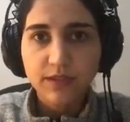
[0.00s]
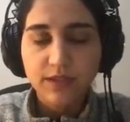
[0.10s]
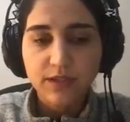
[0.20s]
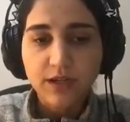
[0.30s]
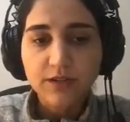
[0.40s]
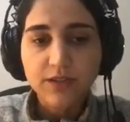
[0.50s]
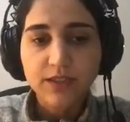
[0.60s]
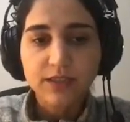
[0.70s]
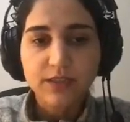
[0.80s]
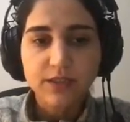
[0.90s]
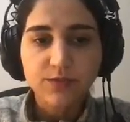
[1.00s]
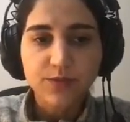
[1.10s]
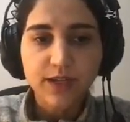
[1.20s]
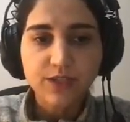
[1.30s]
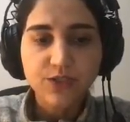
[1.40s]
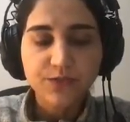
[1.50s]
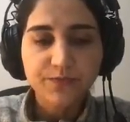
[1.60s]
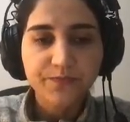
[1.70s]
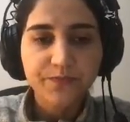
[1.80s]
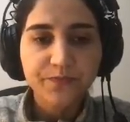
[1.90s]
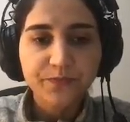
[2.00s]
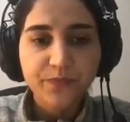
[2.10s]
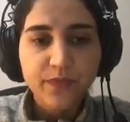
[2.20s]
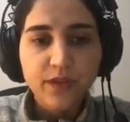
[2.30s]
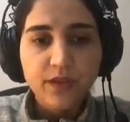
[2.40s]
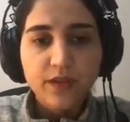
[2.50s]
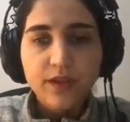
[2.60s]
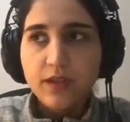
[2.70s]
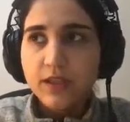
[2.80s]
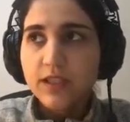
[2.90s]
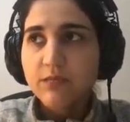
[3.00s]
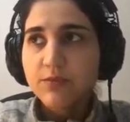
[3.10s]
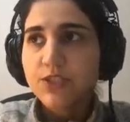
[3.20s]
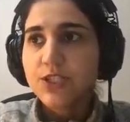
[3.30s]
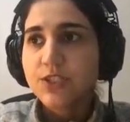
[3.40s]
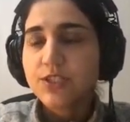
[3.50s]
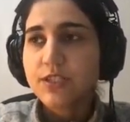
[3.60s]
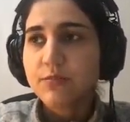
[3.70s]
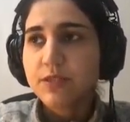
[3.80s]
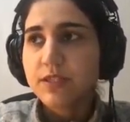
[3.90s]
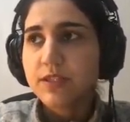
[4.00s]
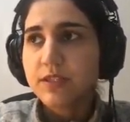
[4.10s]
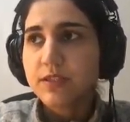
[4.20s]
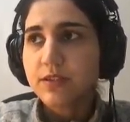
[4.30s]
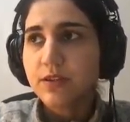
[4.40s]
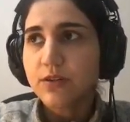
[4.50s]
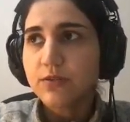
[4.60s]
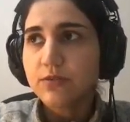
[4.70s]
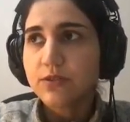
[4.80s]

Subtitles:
currently in the new branch. Let me change something in the code.